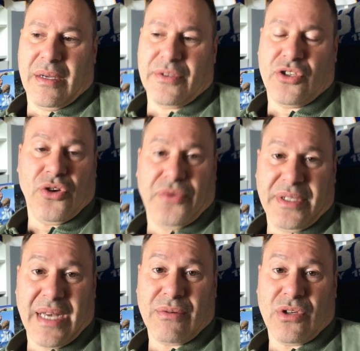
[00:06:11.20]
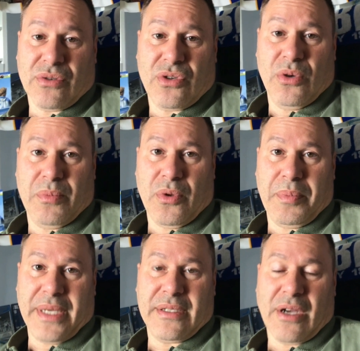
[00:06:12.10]
the jury's out on Turnbull
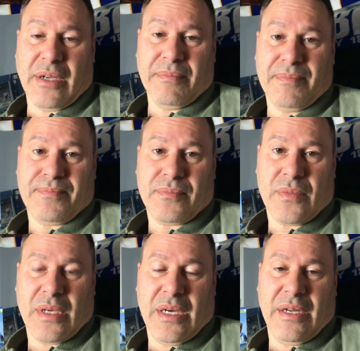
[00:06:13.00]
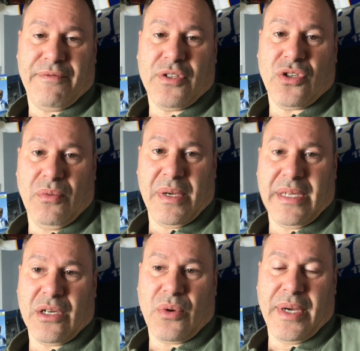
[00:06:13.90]
big time. For 2
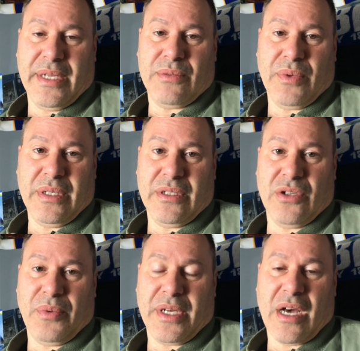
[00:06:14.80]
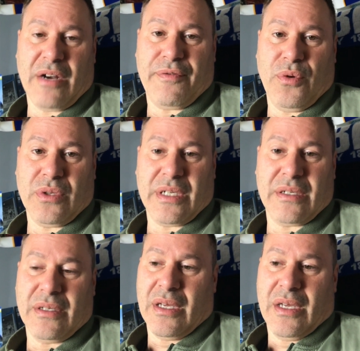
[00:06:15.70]
million quid, we can't afford
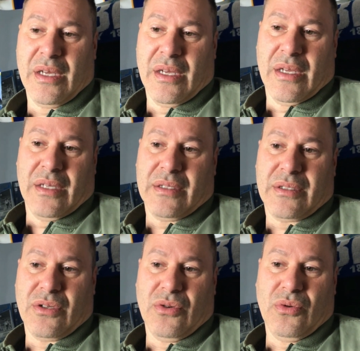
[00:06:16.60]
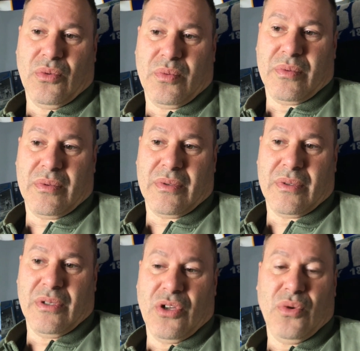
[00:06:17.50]
to
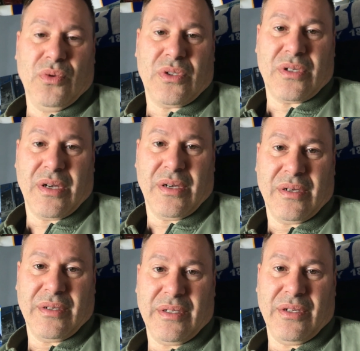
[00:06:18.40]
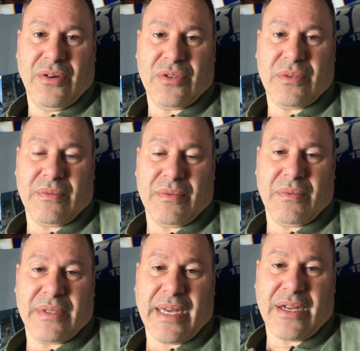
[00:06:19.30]
lose
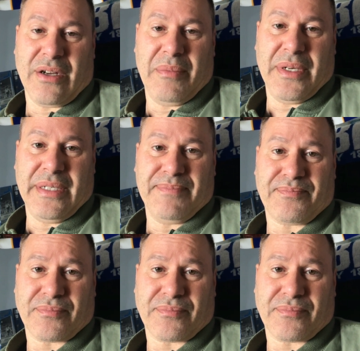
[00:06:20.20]
that kind of money